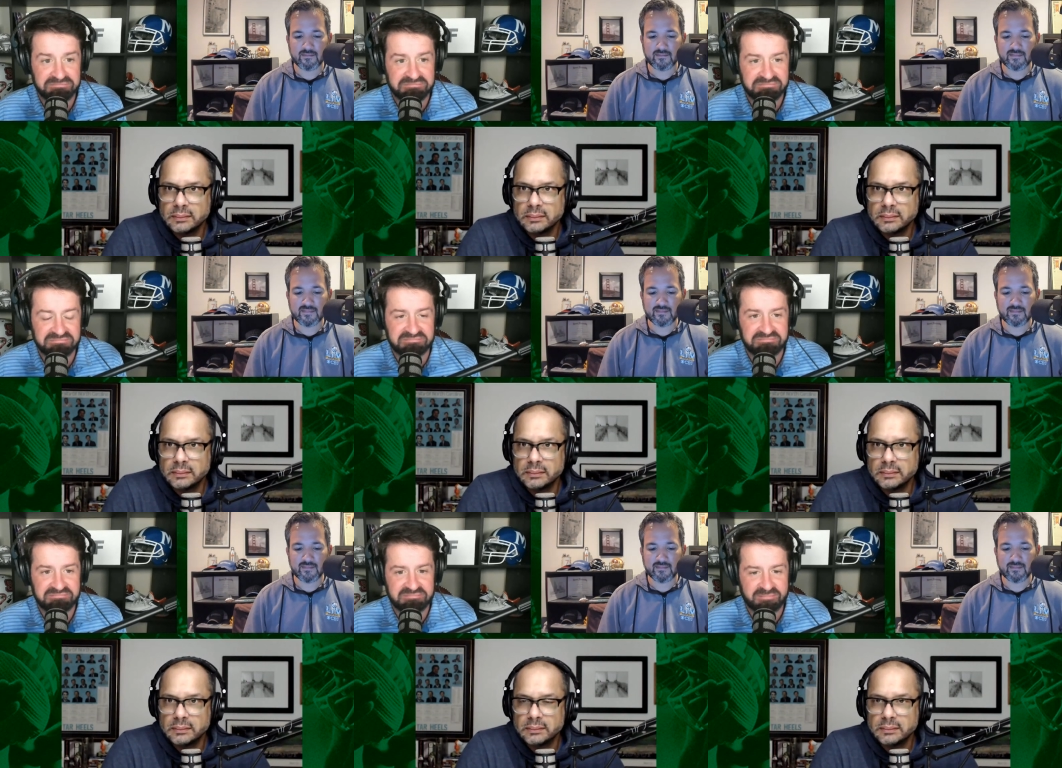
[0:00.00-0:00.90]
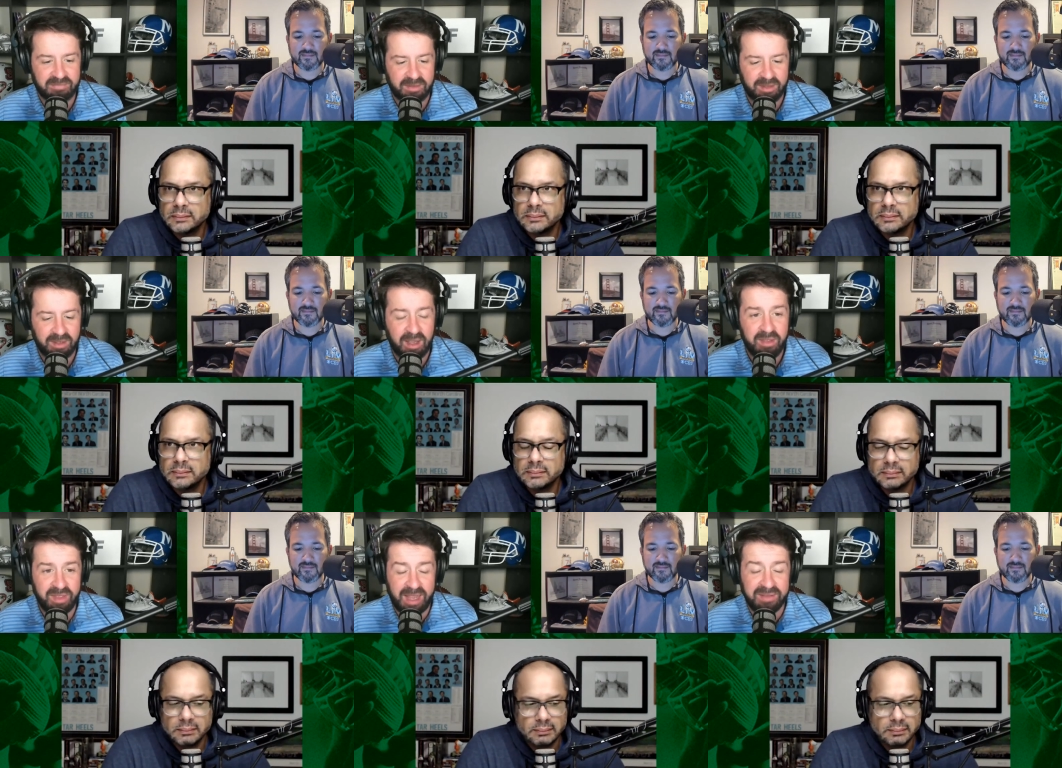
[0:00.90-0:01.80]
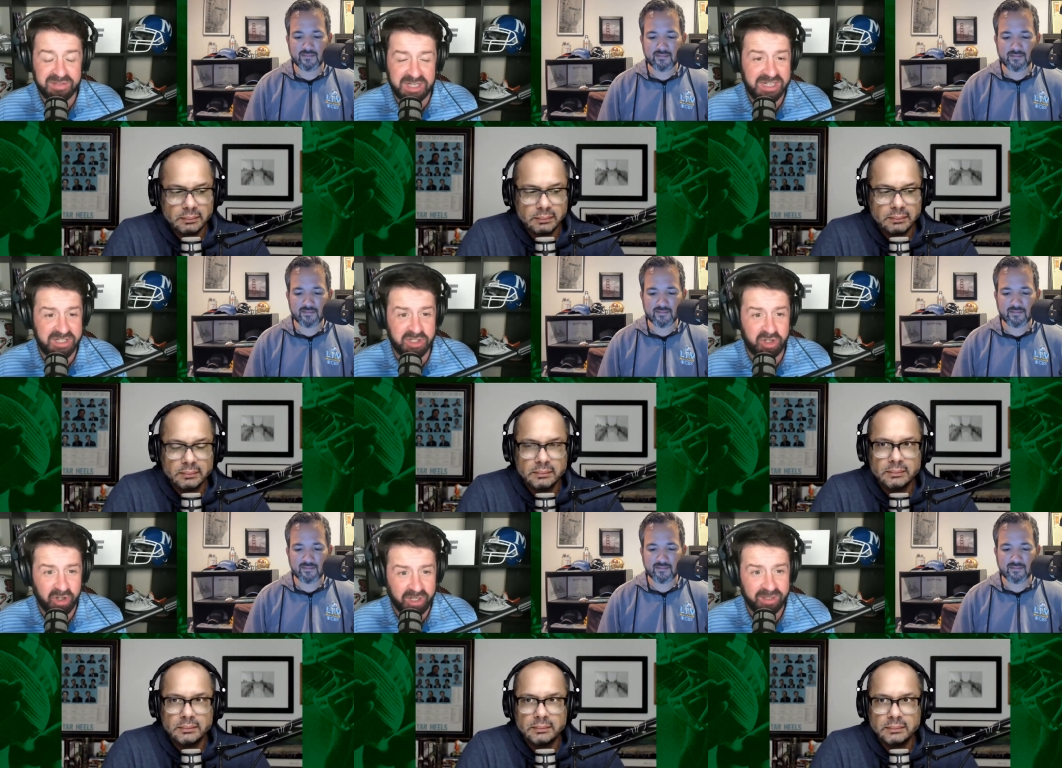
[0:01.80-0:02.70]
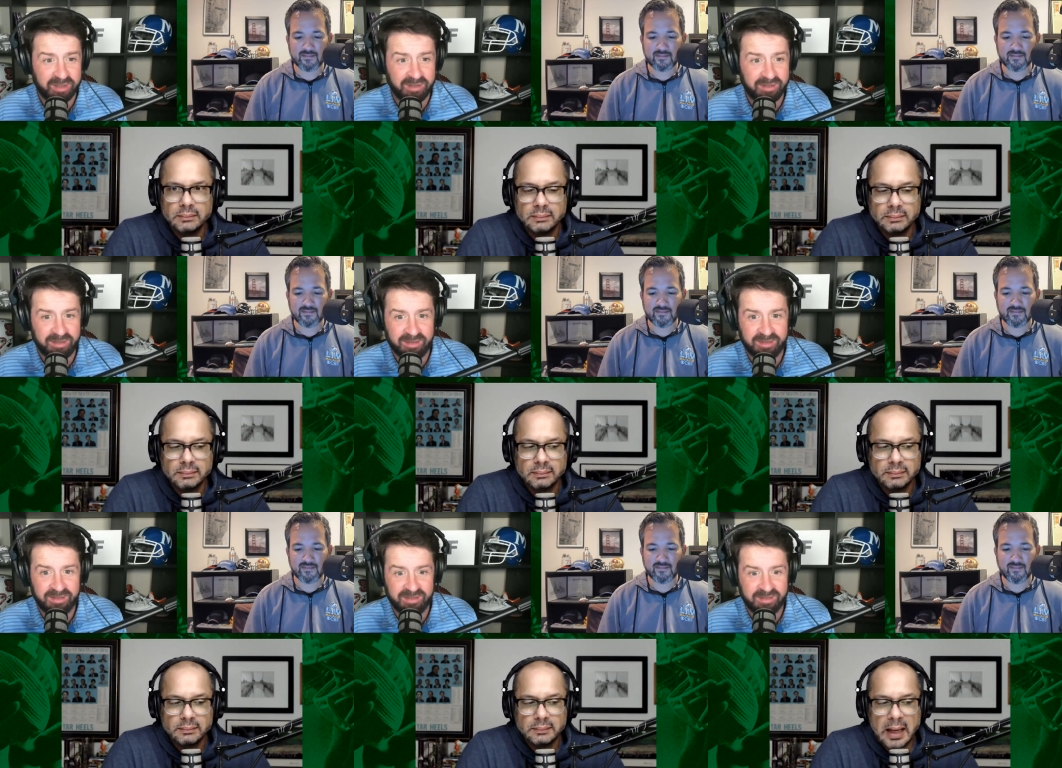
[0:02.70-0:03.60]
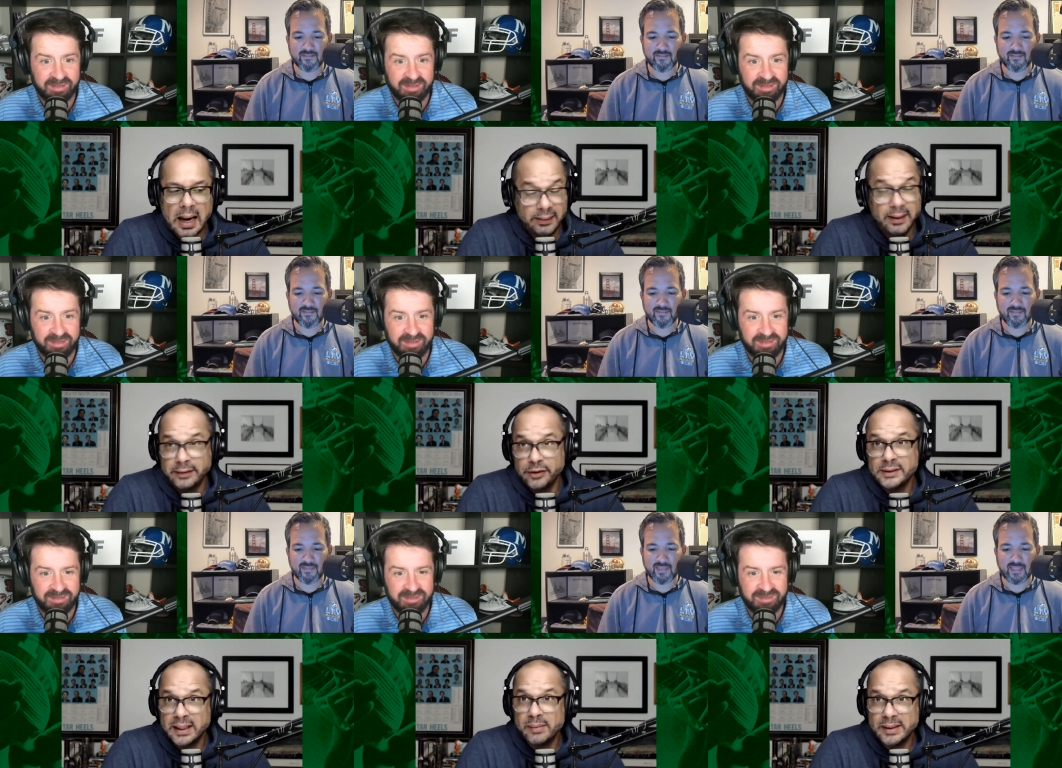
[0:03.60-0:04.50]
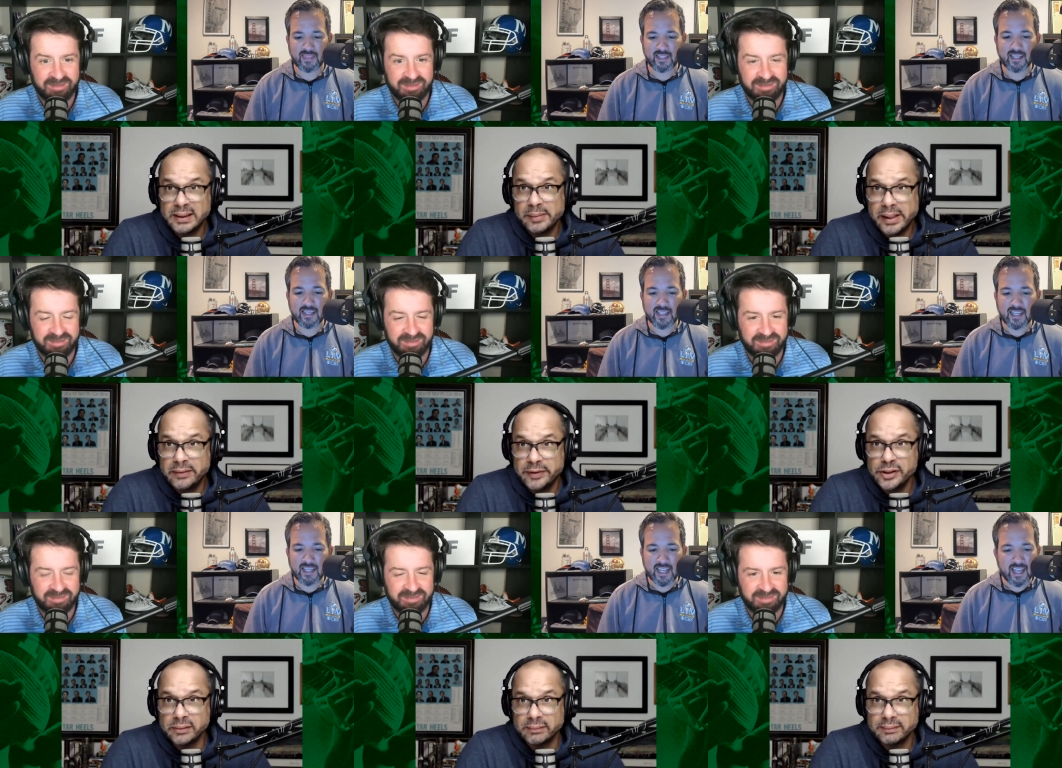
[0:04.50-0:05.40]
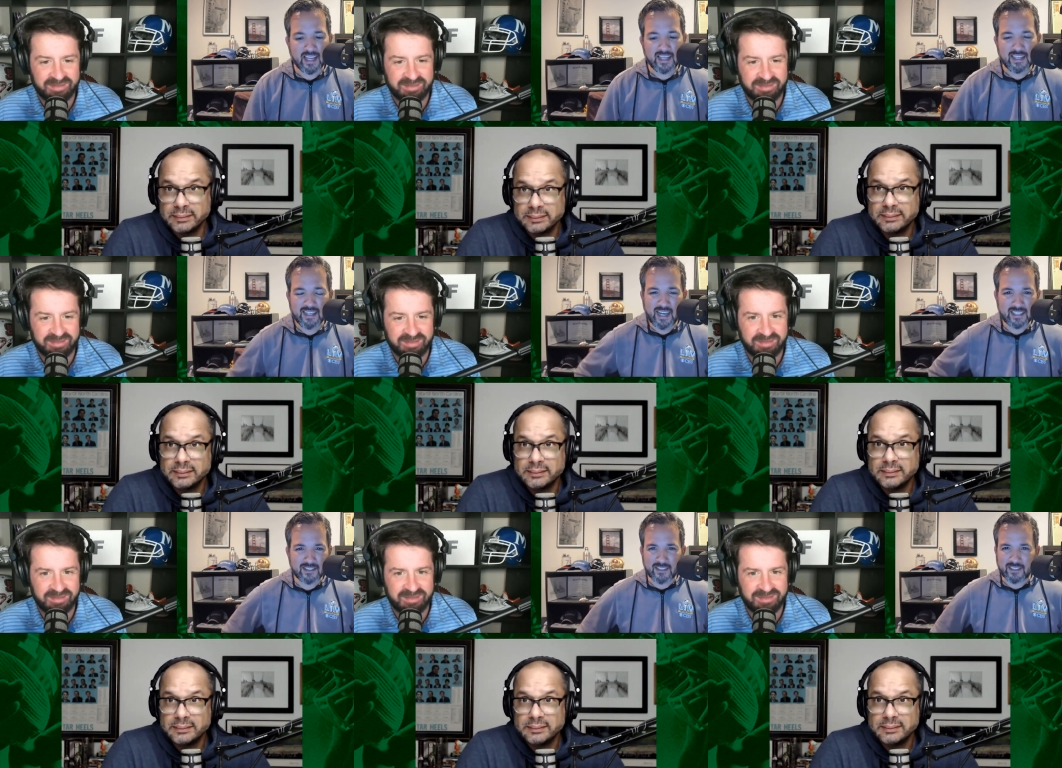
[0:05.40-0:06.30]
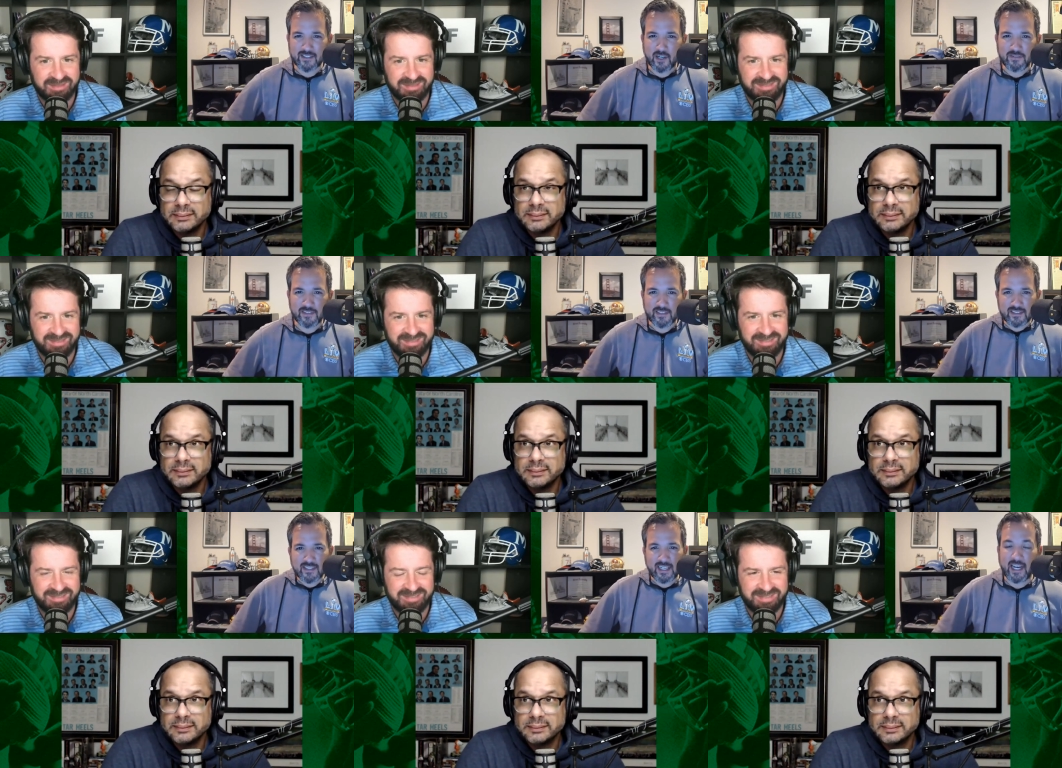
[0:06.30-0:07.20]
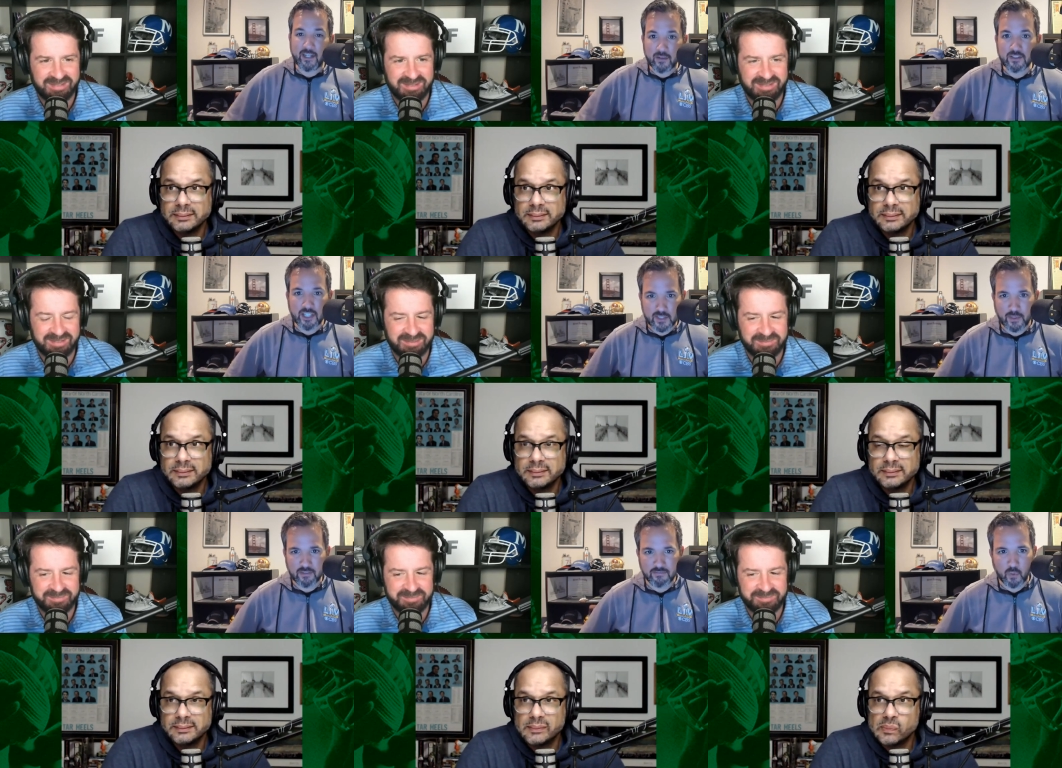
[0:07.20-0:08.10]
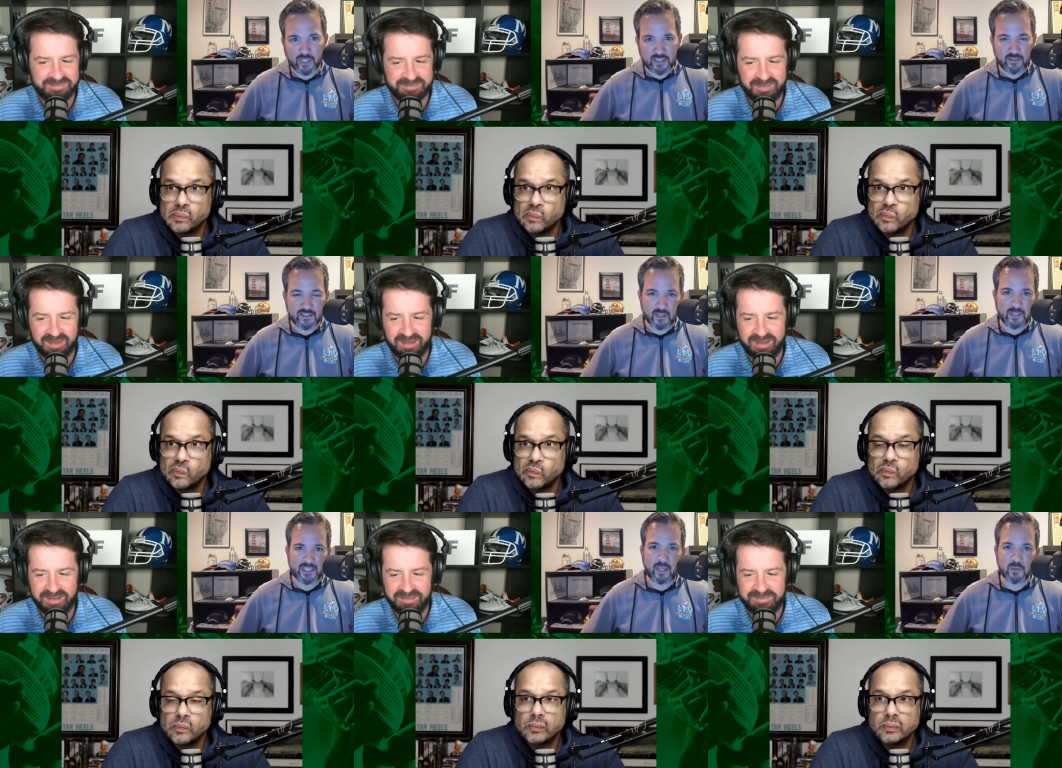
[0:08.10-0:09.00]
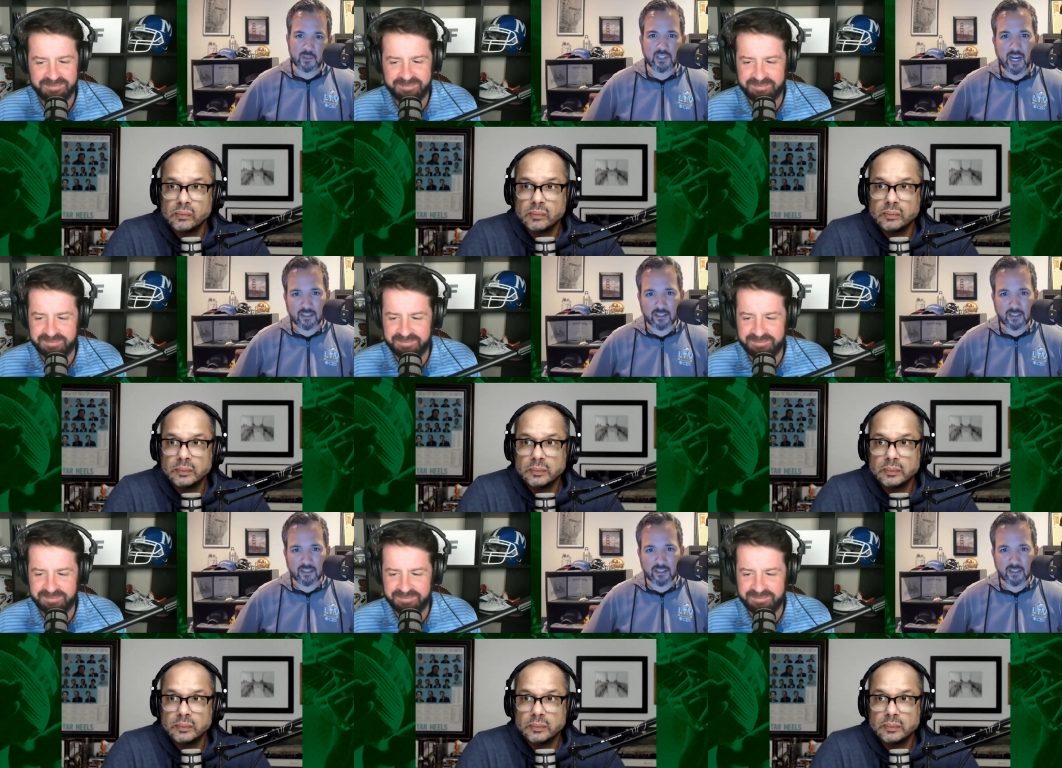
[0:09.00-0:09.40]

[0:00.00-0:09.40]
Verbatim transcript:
Speaker 1: Hmm. The A F C East is good. I
Speaker 2: think they're the second best team in that division. I still like the Dolphins, and I know the Jets beat them forty to seventeen, but that game was a lot